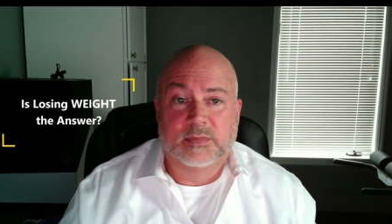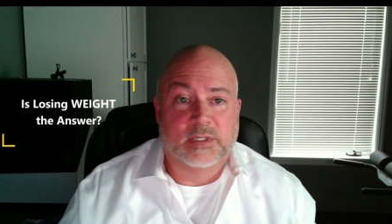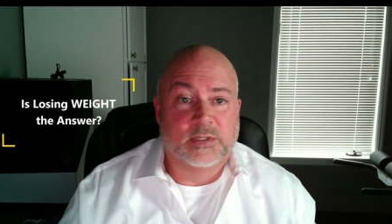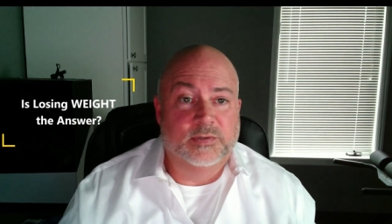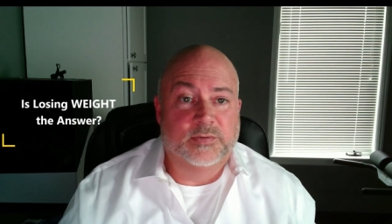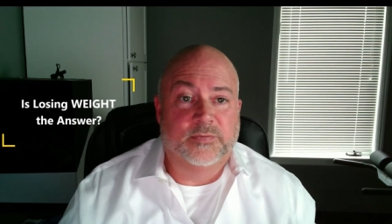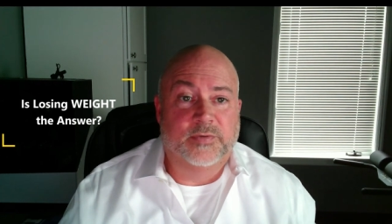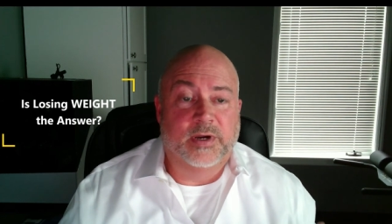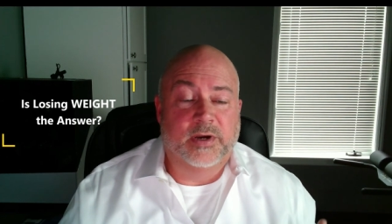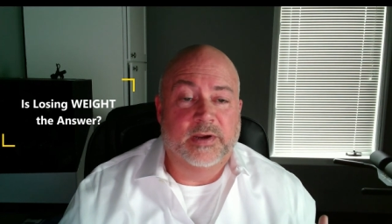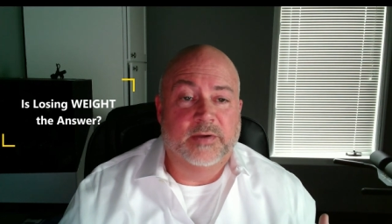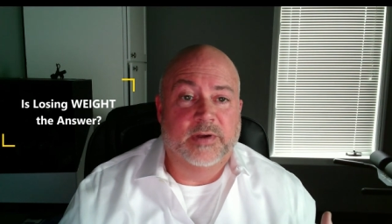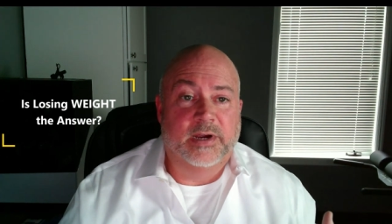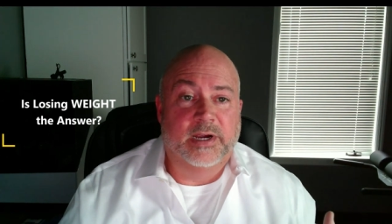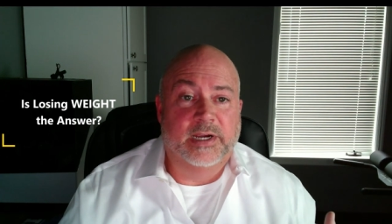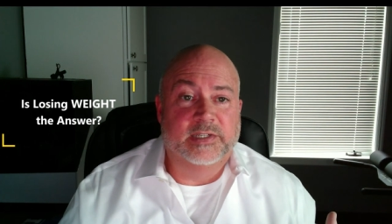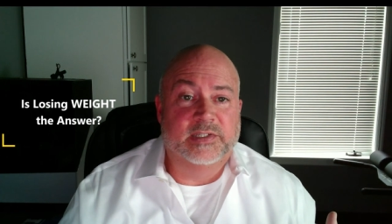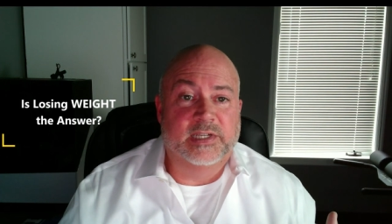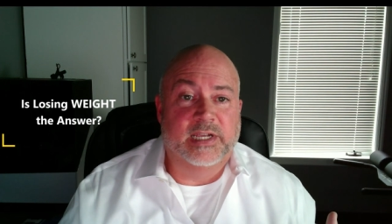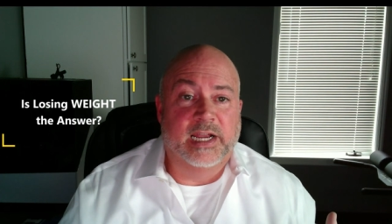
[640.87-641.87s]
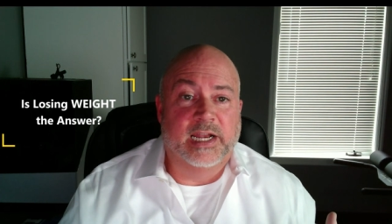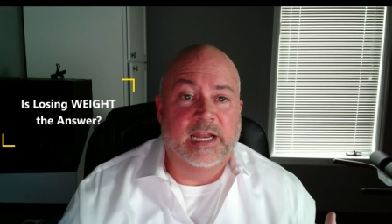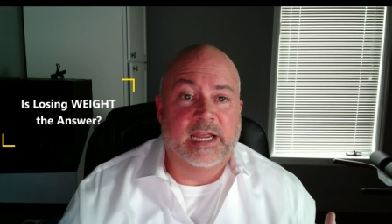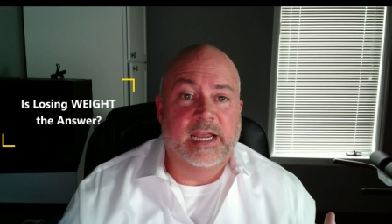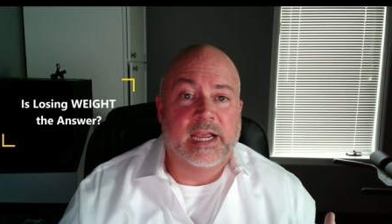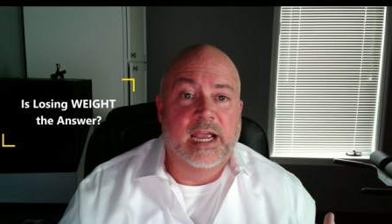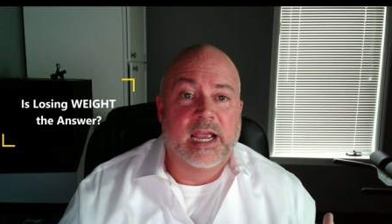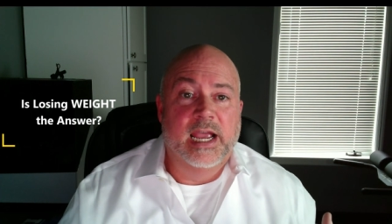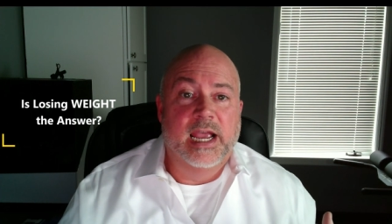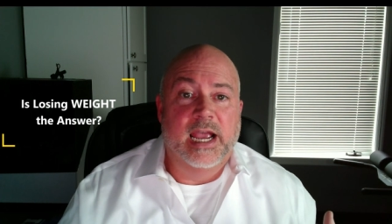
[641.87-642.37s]
He was very, very
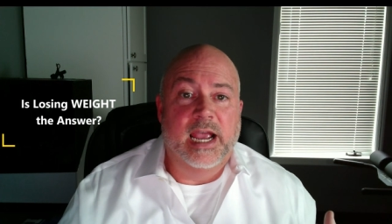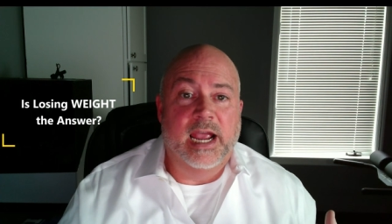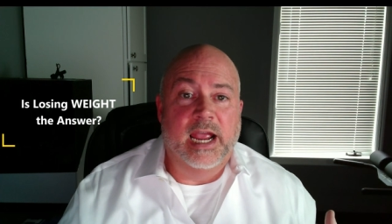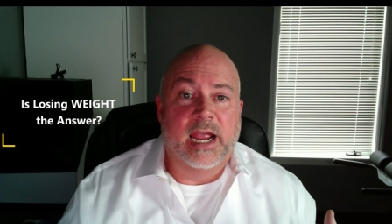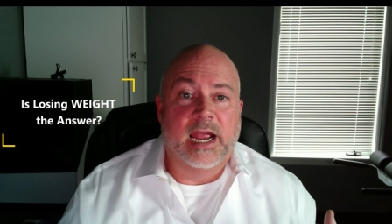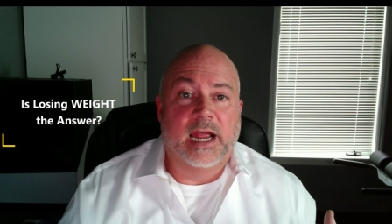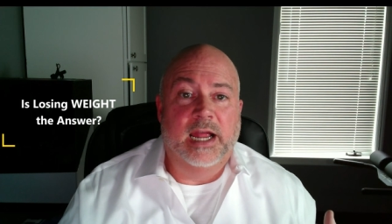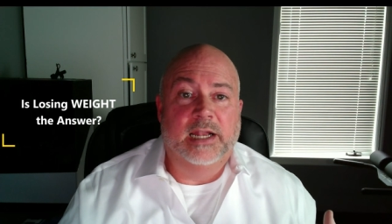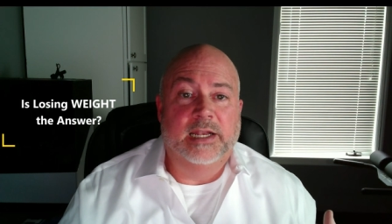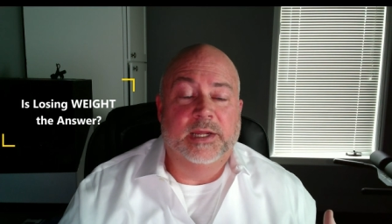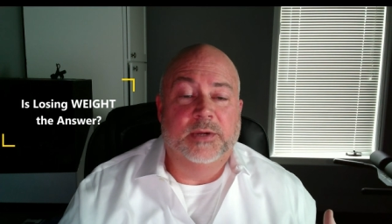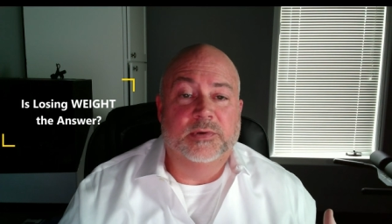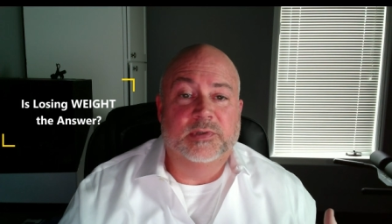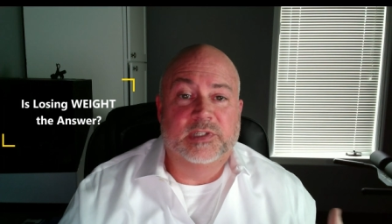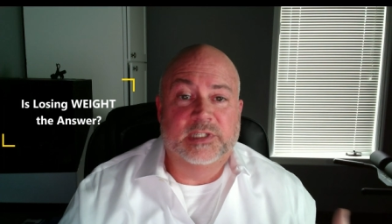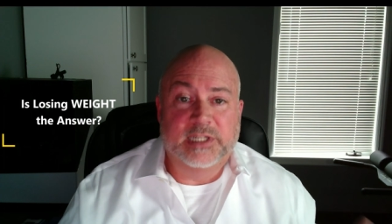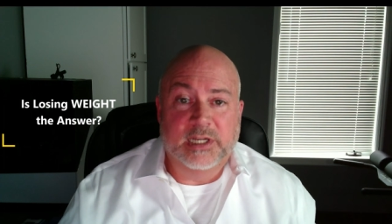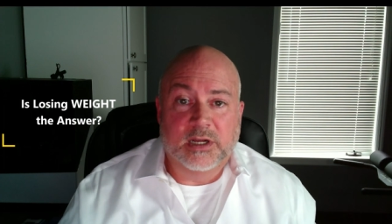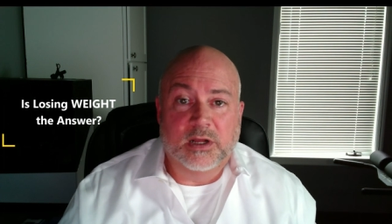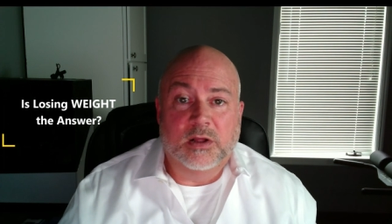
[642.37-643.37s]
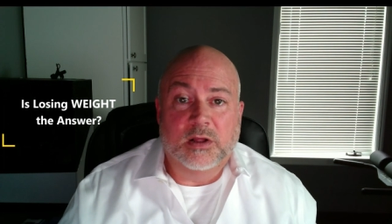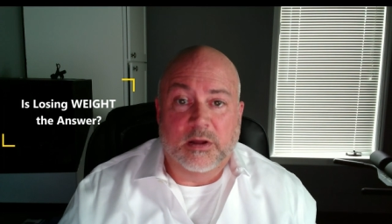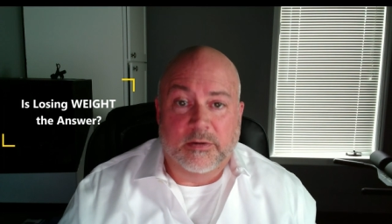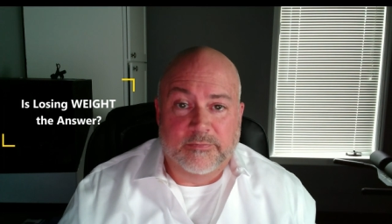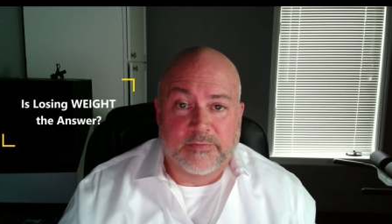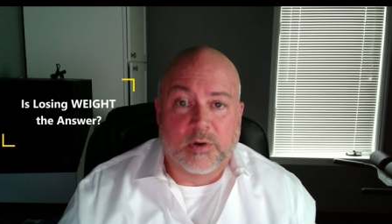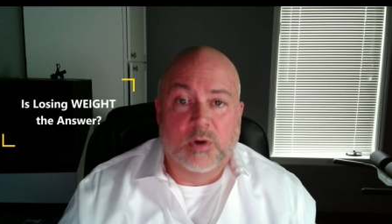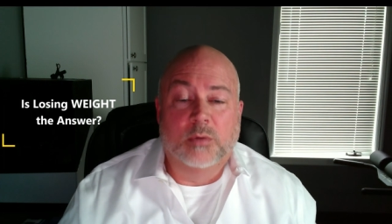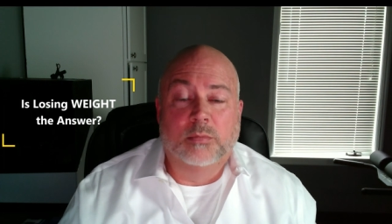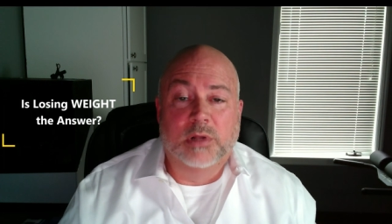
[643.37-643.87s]
skinny, and he was still a
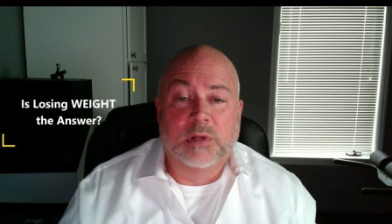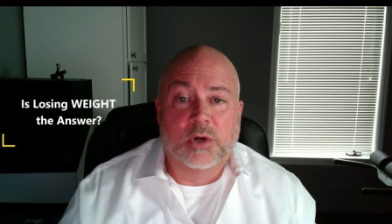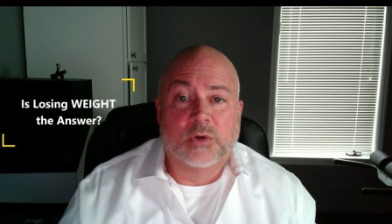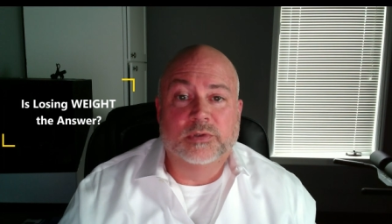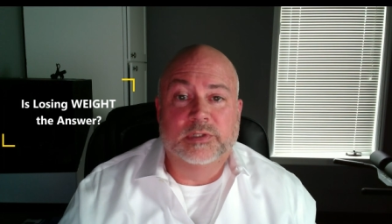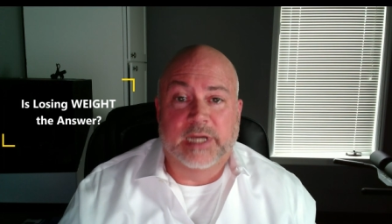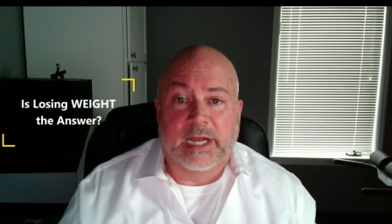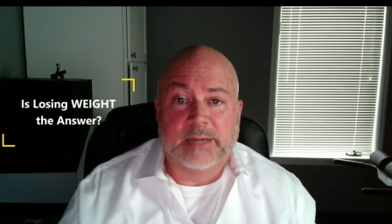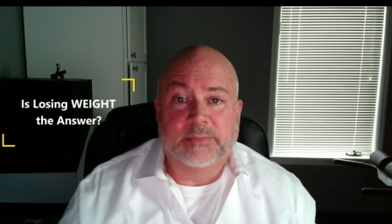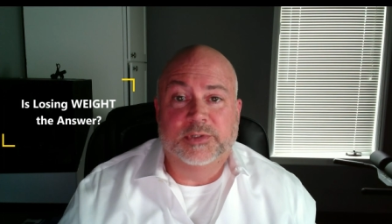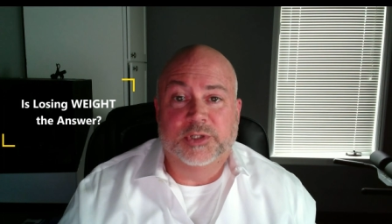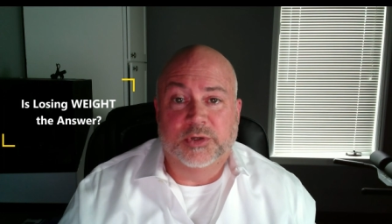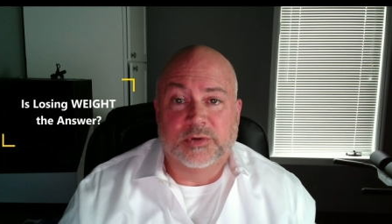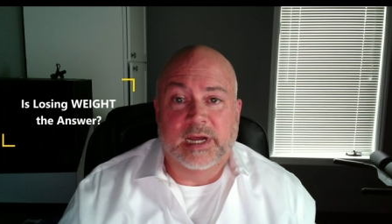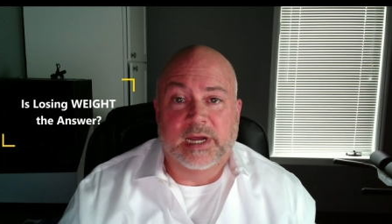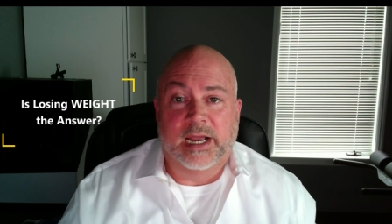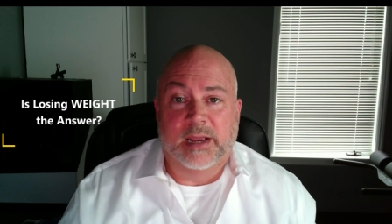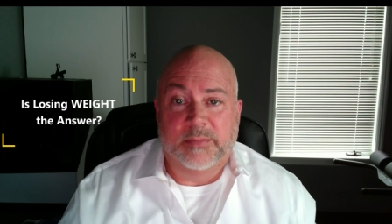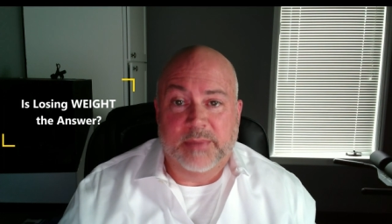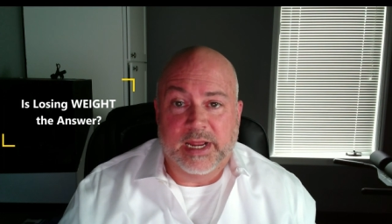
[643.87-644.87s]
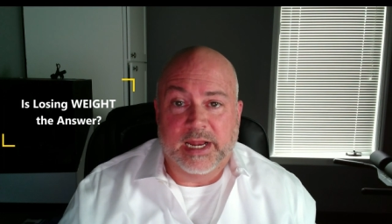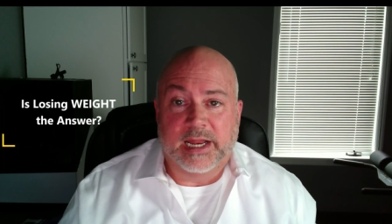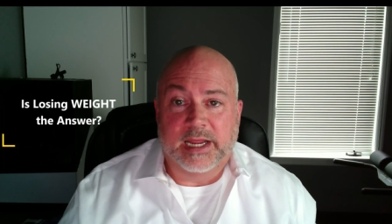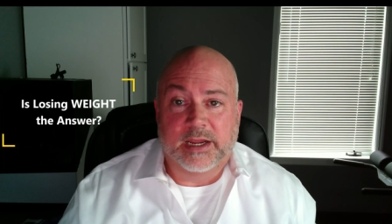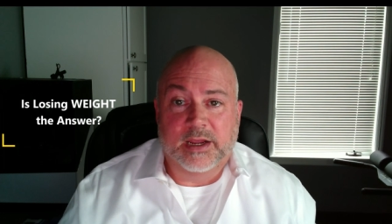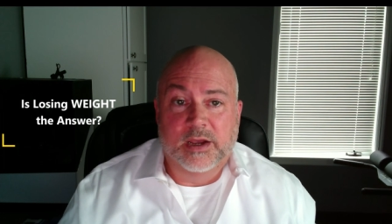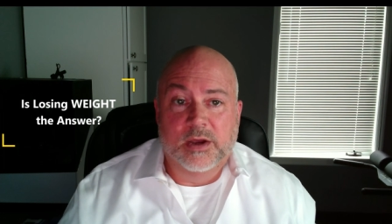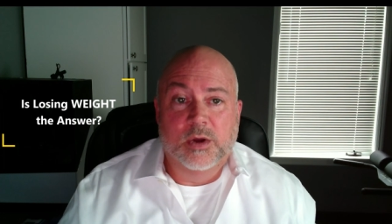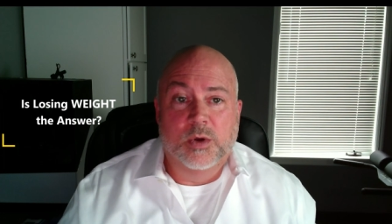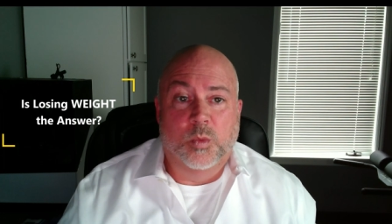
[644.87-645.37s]
full-blown type two
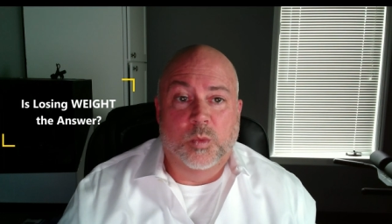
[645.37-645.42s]
diabetic.